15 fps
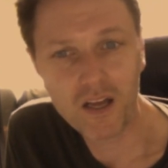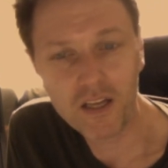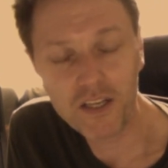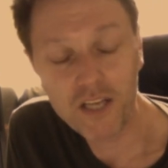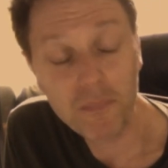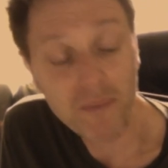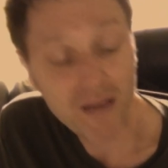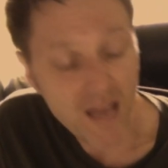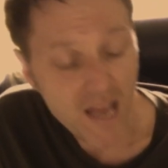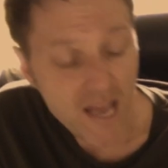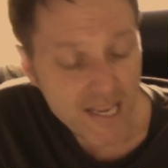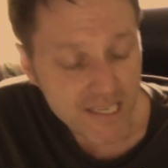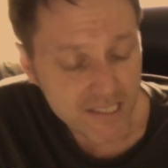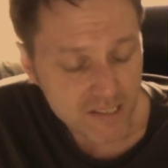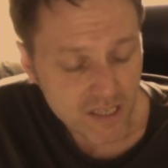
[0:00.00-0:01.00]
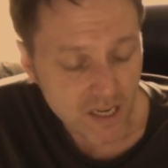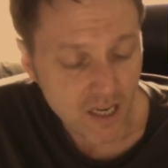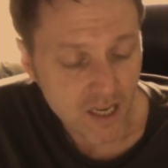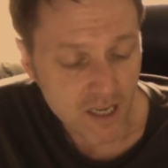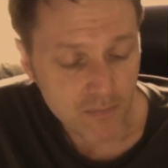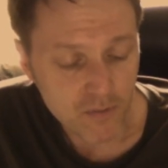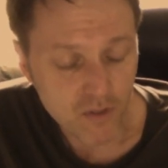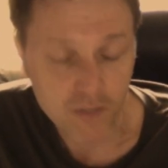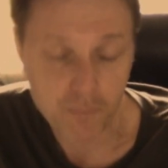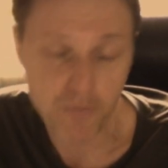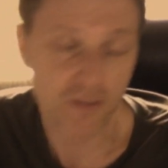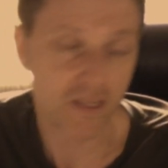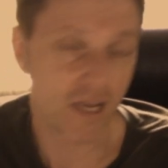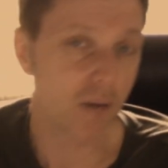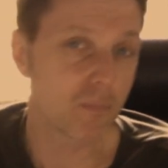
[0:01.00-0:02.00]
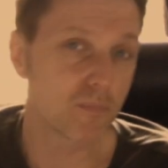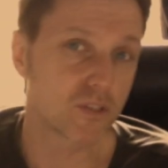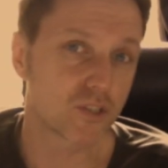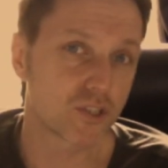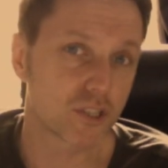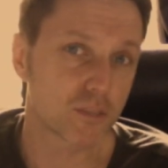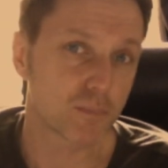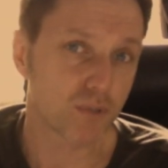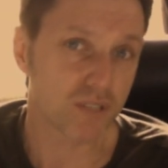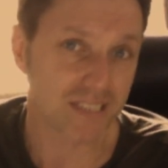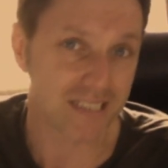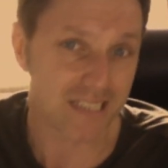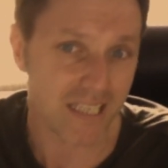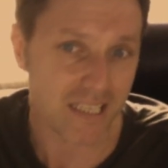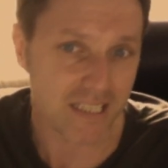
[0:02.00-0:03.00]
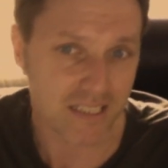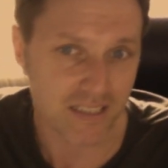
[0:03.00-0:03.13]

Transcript: Number 8, I'm going to put the album that just preceded